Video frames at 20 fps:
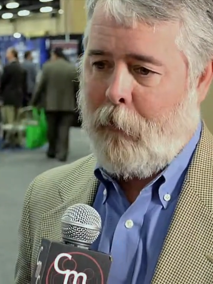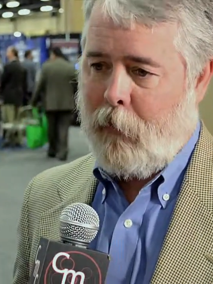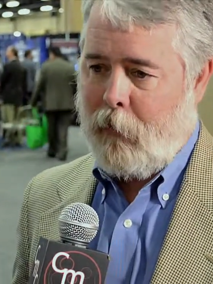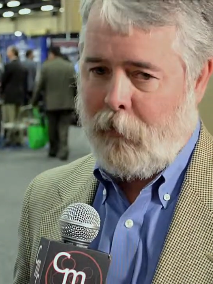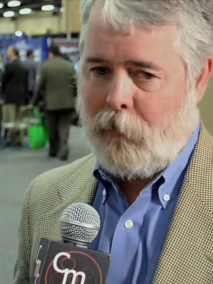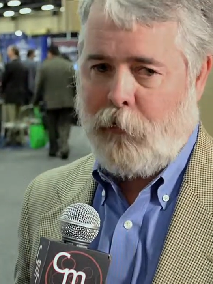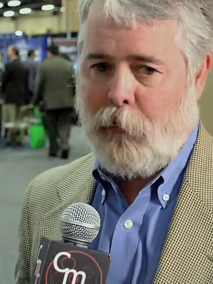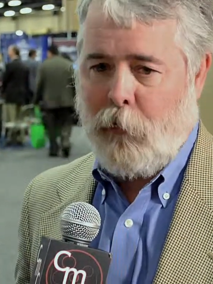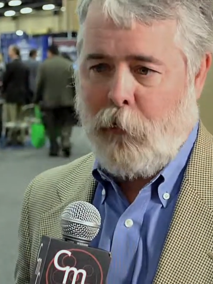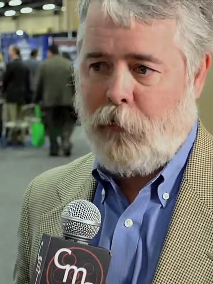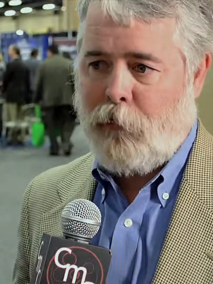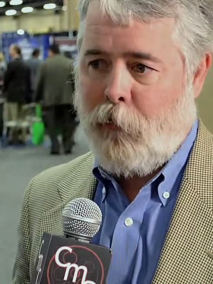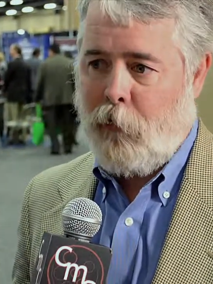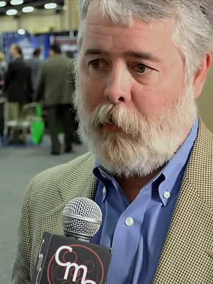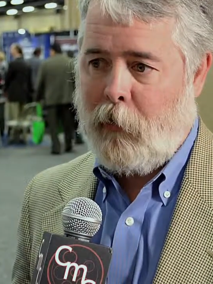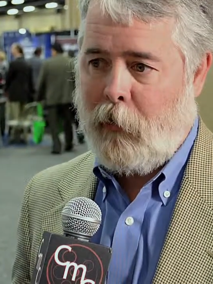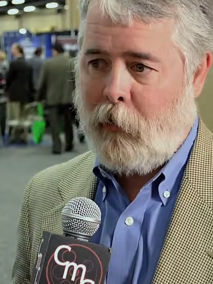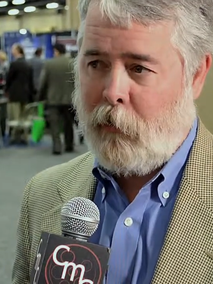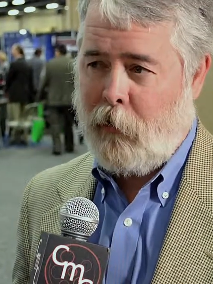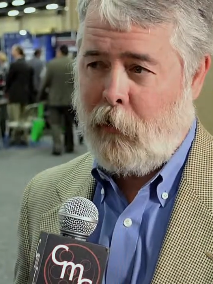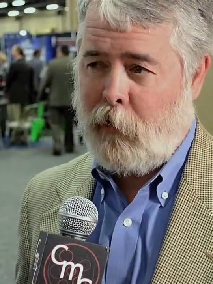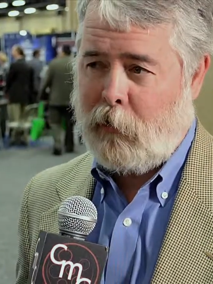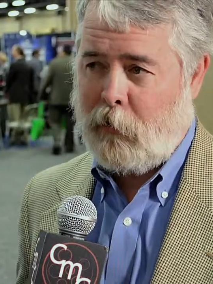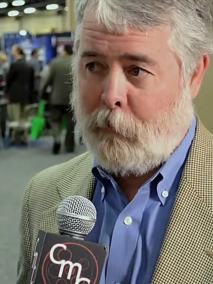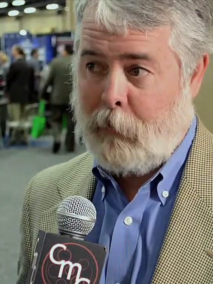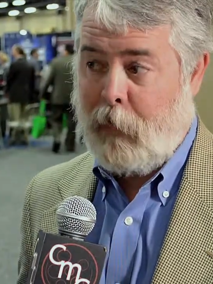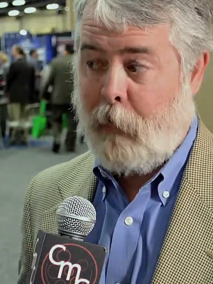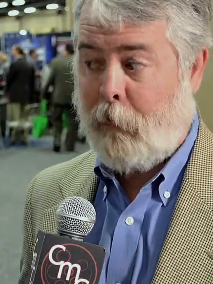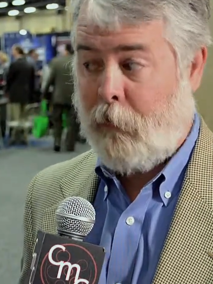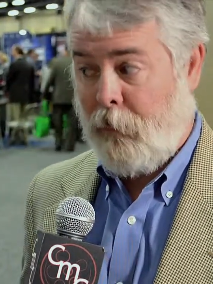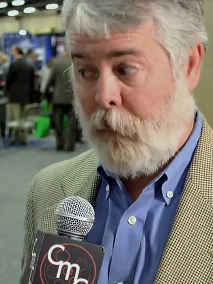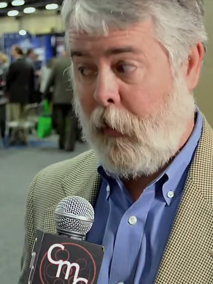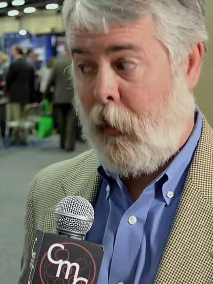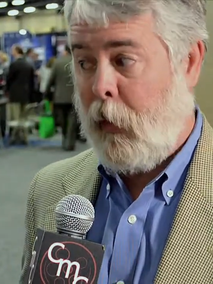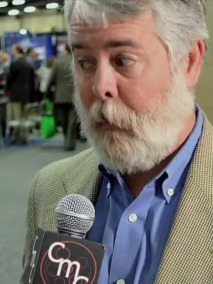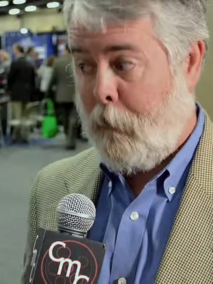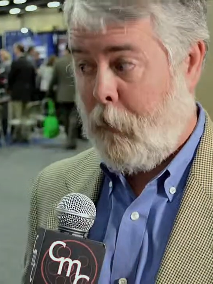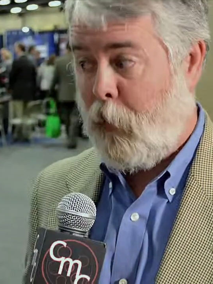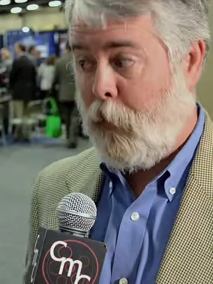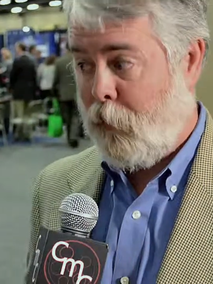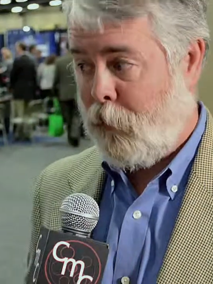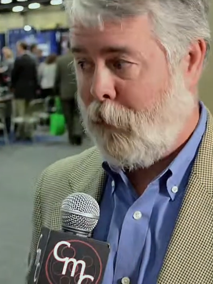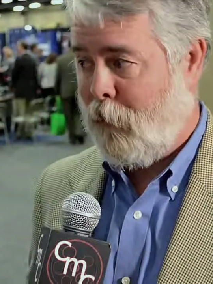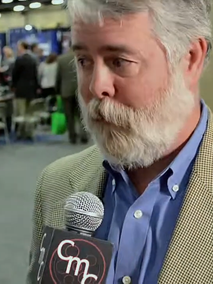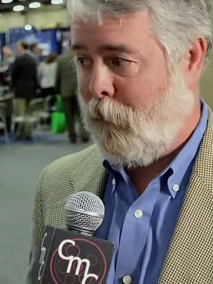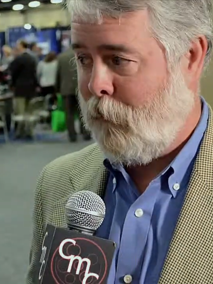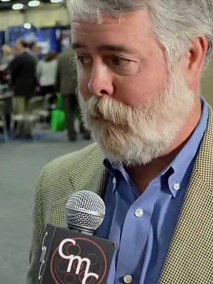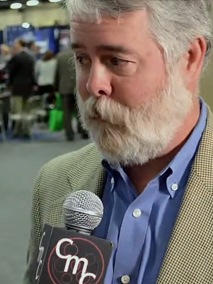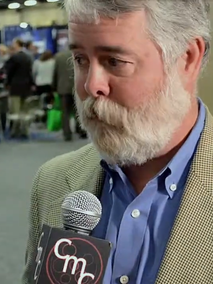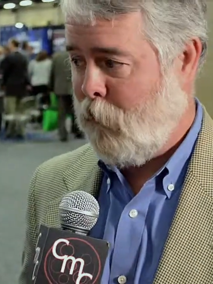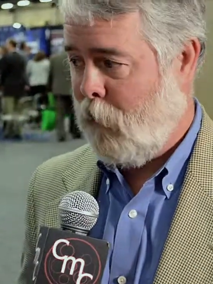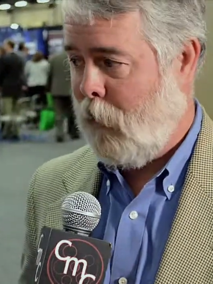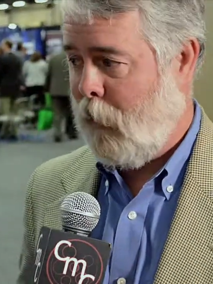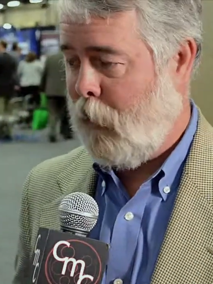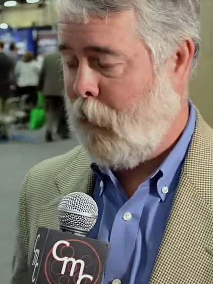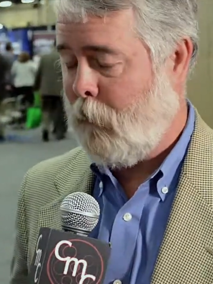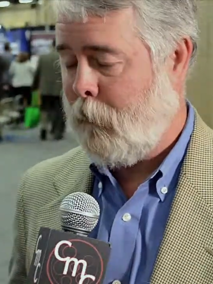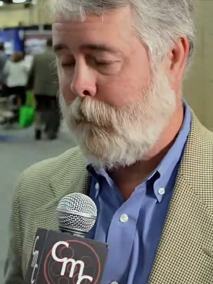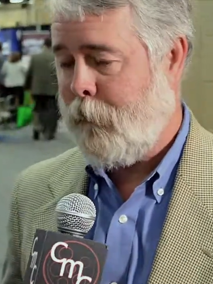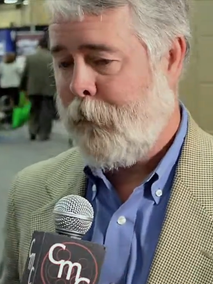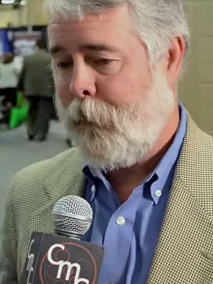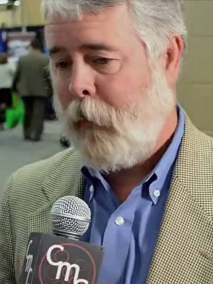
when a school shooting occurs, it becomes very personal for him.